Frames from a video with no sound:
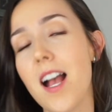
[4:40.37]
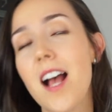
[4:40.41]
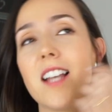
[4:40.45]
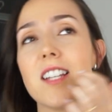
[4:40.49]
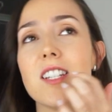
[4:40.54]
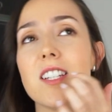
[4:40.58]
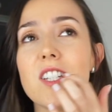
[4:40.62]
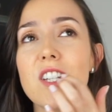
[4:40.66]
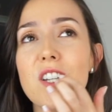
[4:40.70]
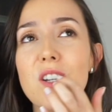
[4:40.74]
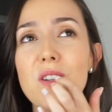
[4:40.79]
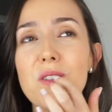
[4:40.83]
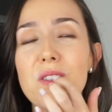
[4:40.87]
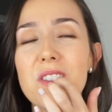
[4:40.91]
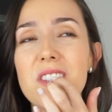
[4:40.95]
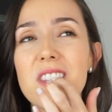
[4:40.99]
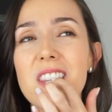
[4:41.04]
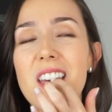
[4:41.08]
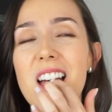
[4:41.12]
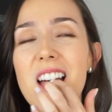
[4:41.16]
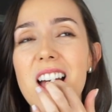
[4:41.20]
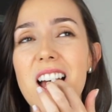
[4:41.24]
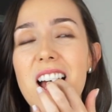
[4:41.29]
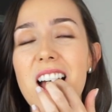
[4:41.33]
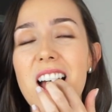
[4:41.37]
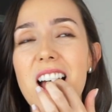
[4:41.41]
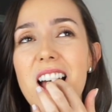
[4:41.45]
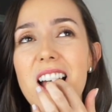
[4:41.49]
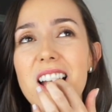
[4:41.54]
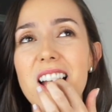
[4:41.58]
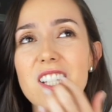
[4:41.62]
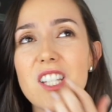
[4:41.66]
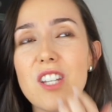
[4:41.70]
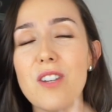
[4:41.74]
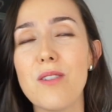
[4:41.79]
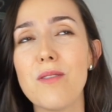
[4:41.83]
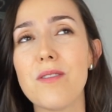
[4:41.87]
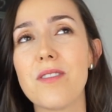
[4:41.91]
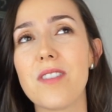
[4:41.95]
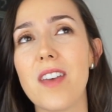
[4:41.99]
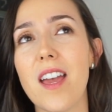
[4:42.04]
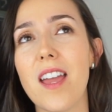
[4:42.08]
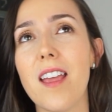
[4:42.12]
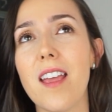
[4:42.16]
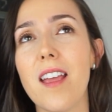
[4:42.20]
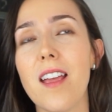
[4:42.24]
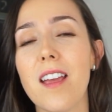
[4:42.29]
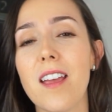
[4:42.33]
and
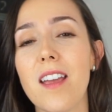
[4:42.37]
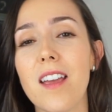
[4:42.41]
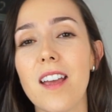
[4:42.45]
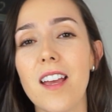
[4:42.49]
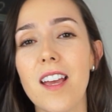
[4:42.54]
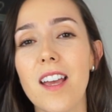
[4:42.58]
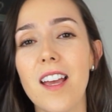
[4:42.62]
toothache.